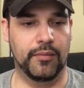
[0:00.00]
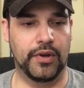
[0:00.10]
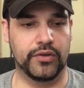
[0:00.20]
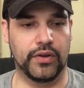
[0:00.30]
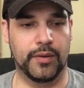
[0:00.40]

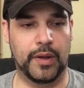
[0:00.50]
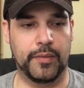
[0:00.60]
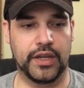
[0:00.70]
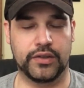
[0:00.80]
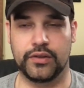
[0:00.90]
I'll try my
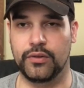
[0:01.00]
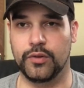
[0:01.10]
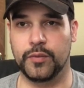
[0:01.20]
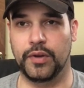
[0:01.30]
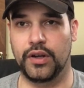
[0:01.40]
best to
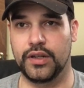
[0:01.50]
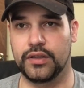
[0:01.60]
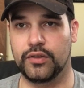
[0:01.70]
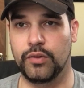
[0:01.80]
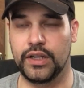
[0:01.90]
respond
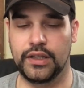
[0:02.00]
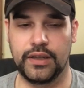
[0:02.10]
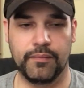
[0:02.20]
quickly.